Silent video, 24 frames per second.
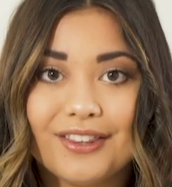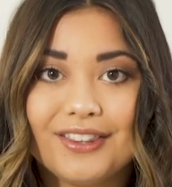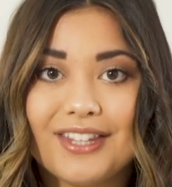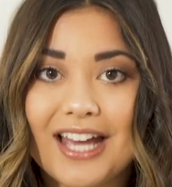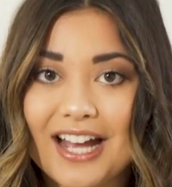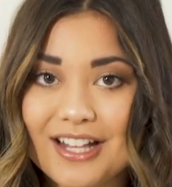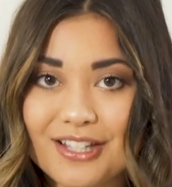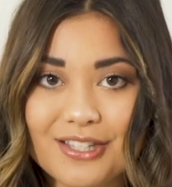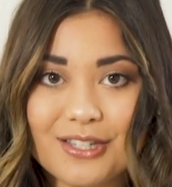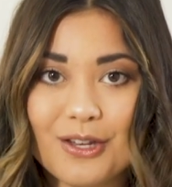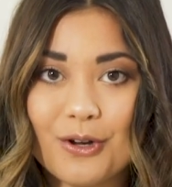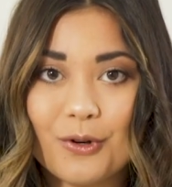
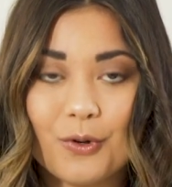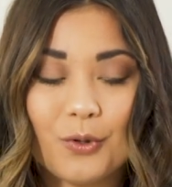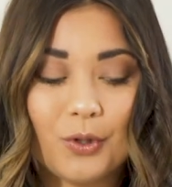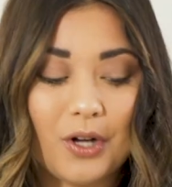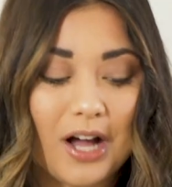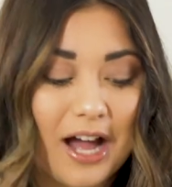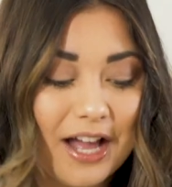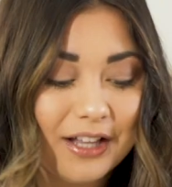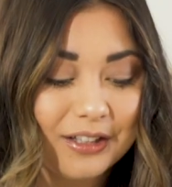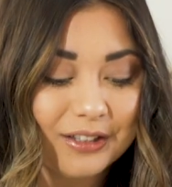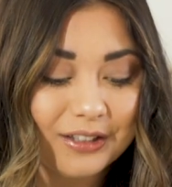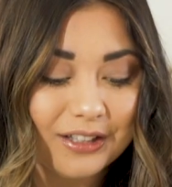That's so
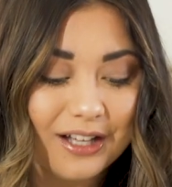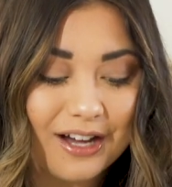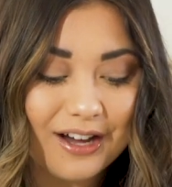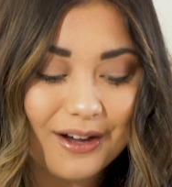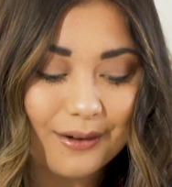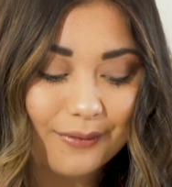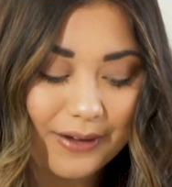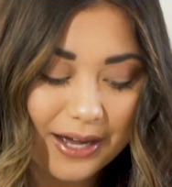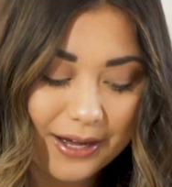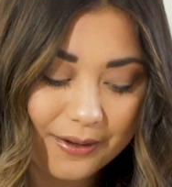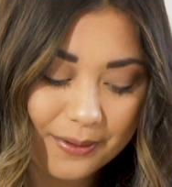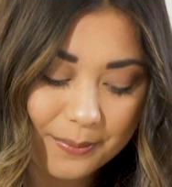cool. I
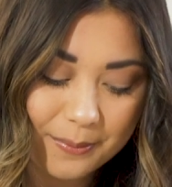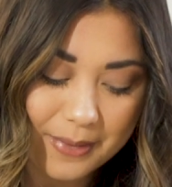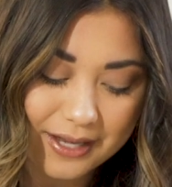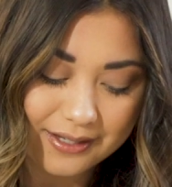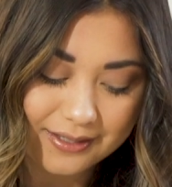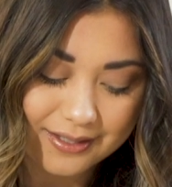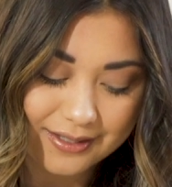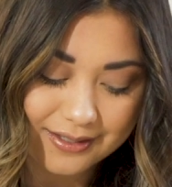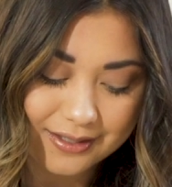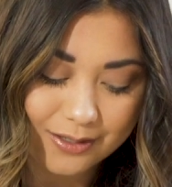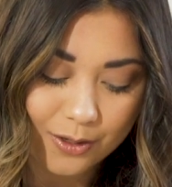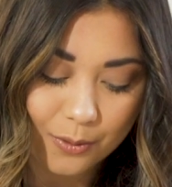love how it
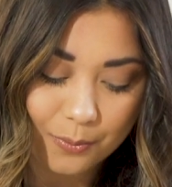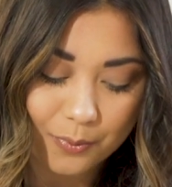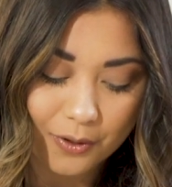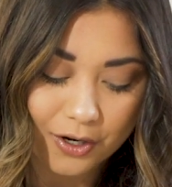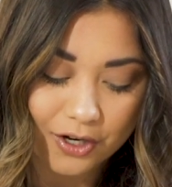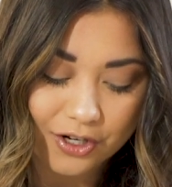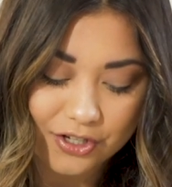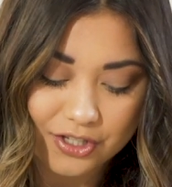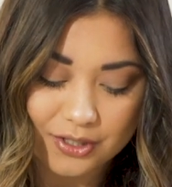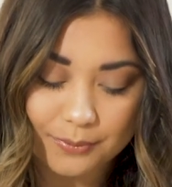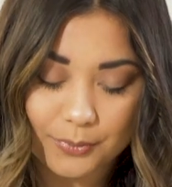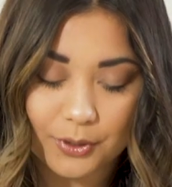makes it so
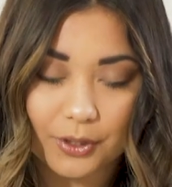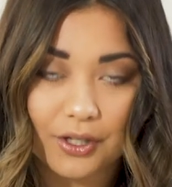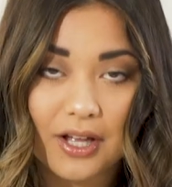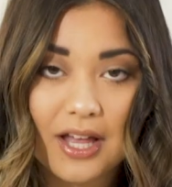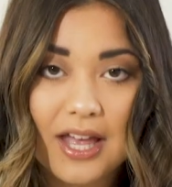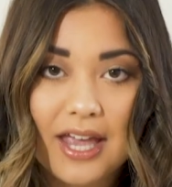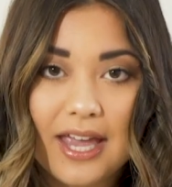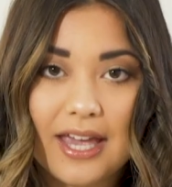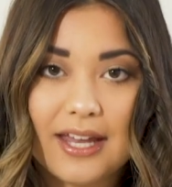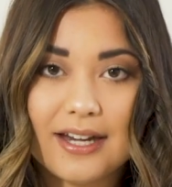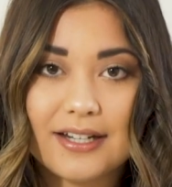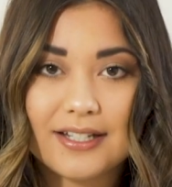personable
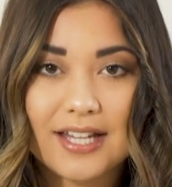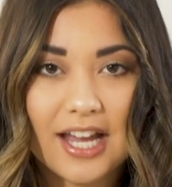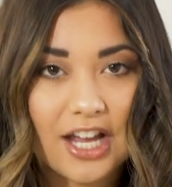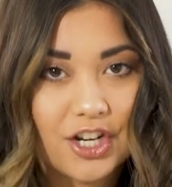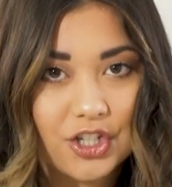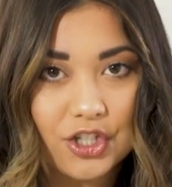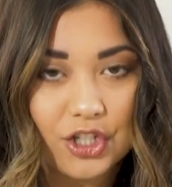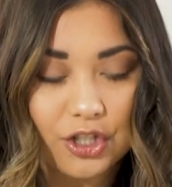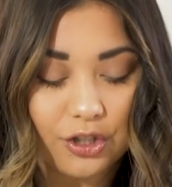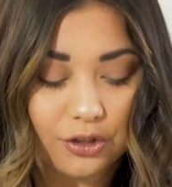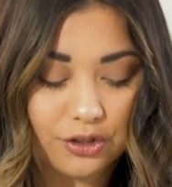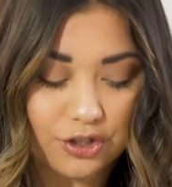and
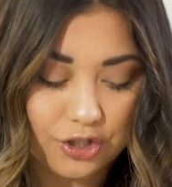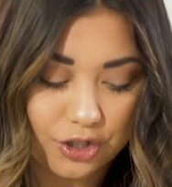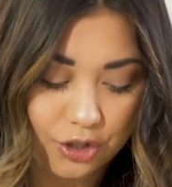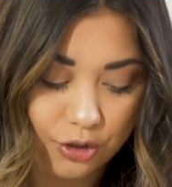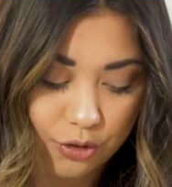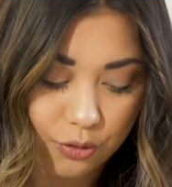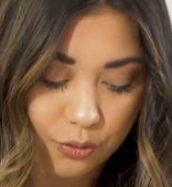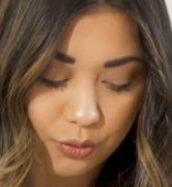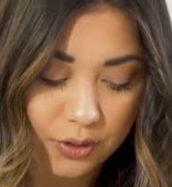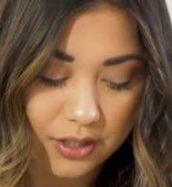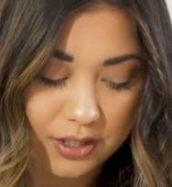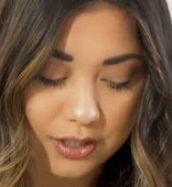intentional
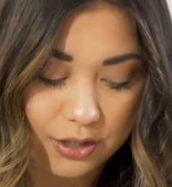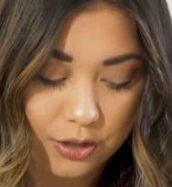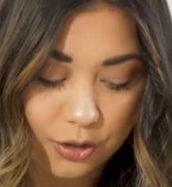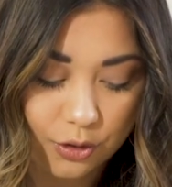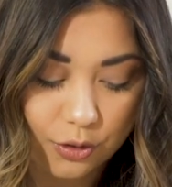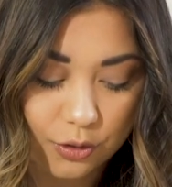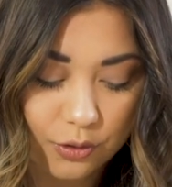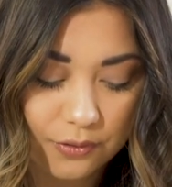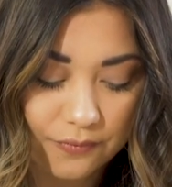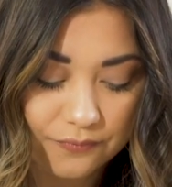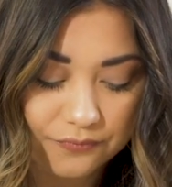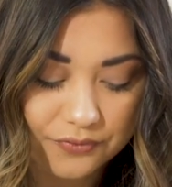to
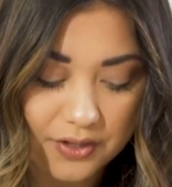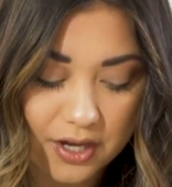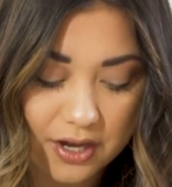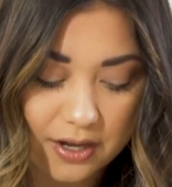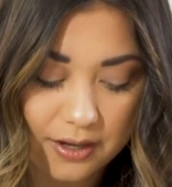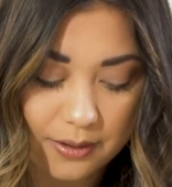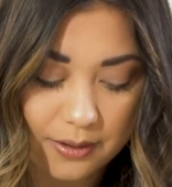you.